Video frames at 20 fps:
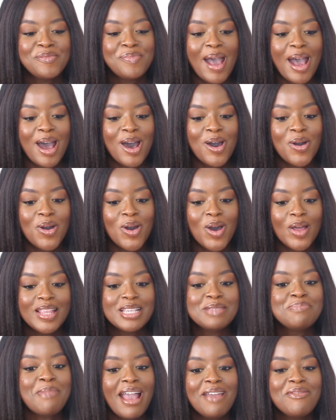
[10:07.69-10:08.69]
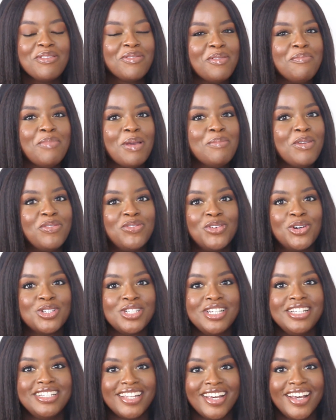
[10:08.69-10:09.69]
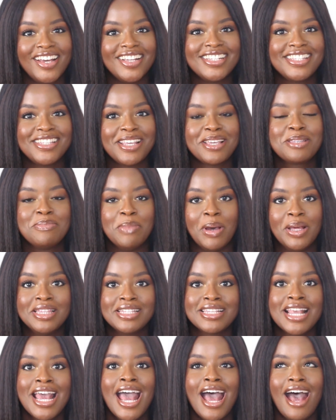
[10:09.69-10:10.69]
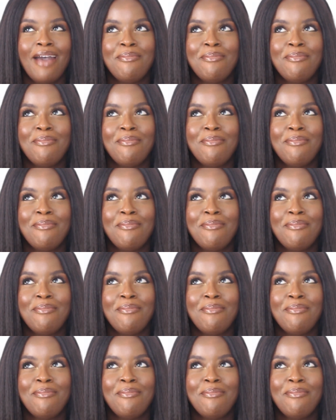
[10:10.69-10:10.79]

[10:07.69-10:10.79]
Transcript: about, this might have even been before she turned 6 months,